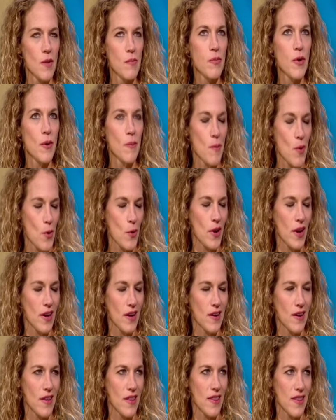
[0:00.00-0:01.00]

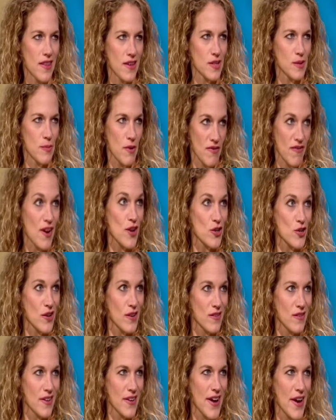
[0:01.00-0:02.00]
promoting this
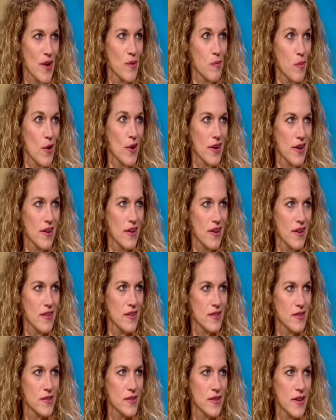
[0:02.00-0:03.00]
profession and how important it
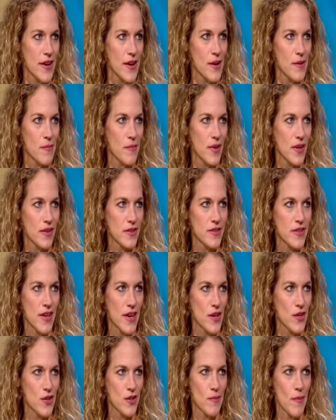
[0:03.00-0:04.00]
is, because the
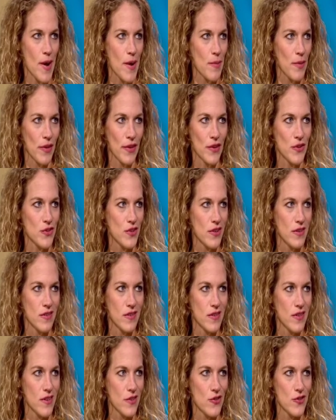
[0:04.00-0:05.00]
aging
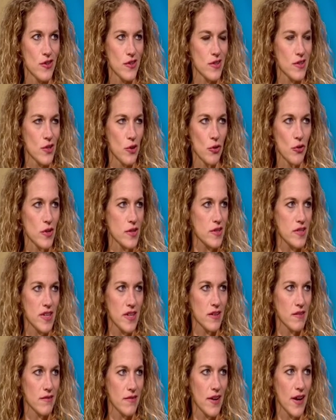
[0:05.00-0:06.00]
population is just
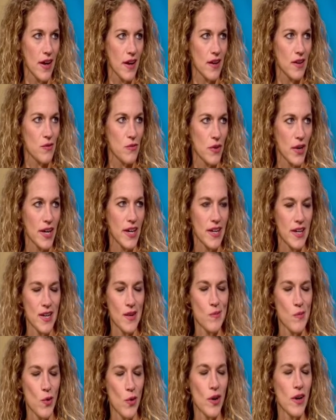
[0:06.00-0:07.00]
increasing, and we're going to
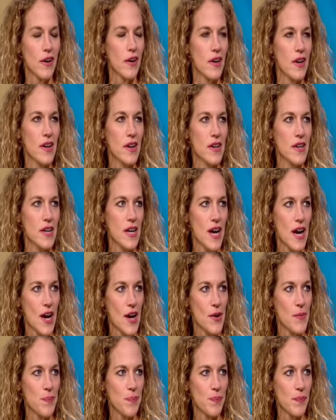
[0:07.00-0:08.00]
need more
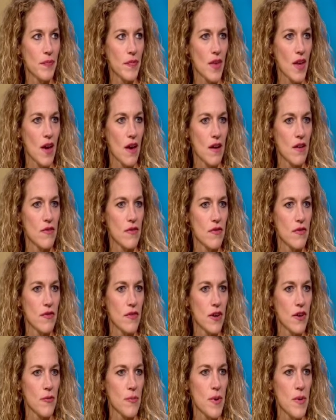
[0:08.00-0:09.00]

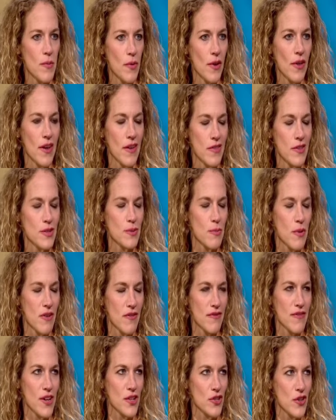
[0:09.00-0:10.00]
of people in this
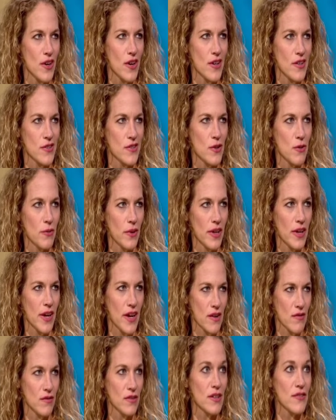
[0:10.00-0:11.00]
profession. And so really
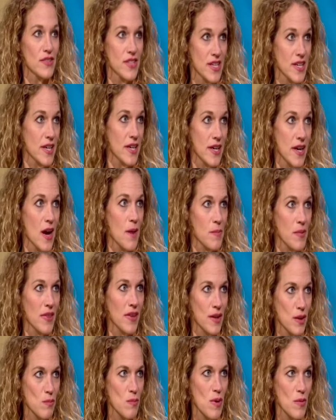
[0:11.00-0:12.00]
kind of lifting it up and
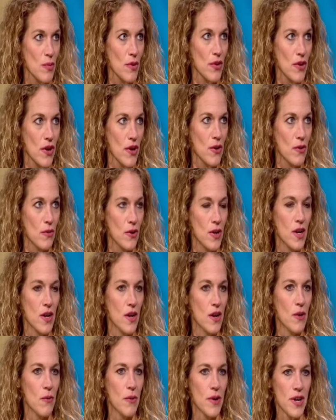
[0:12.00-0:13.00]
letting people know
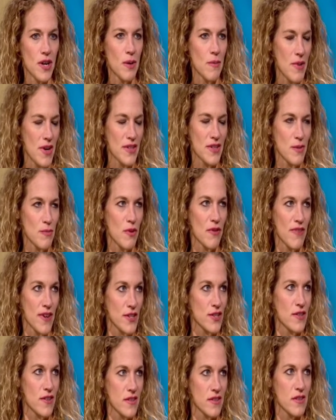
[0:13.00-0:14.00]
what an amazing
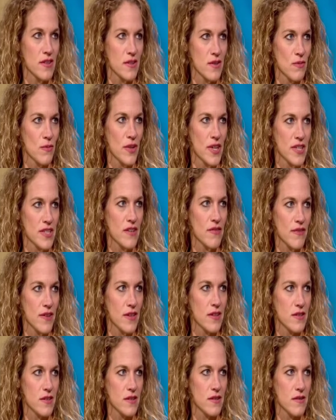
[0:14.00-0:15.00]
profession this is and what a
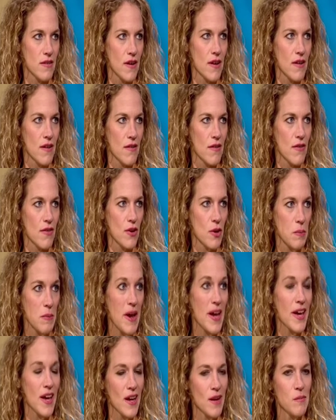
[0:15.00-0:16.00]
difference they're
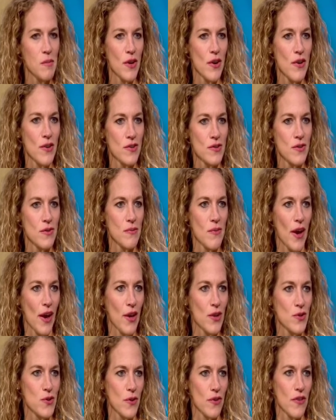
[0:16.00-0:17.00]
making, but also
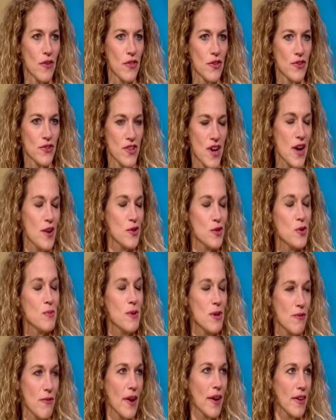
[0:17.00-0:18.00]
making sure that there's not too
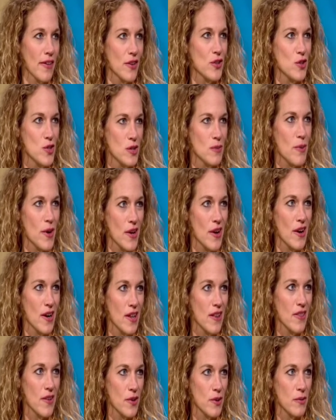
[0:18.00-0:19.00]
many regulations put on
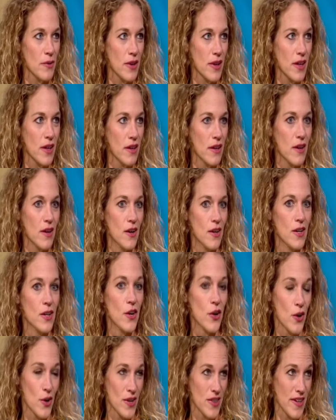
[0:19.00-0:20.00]
it that are really
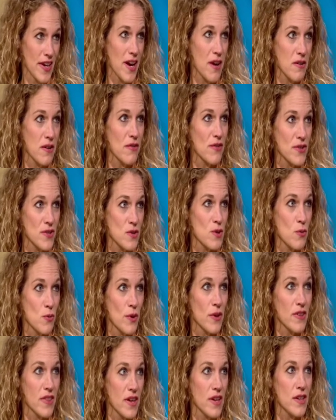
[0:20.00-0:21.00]
hurting the caregivers and the
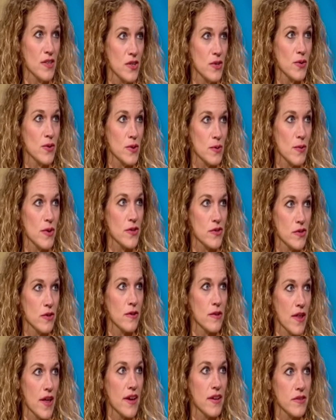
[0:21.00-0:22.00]
work they can do as well as their
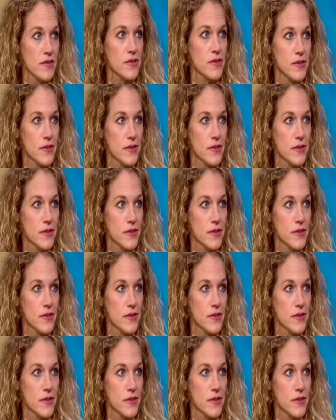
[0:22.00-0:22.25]
clients.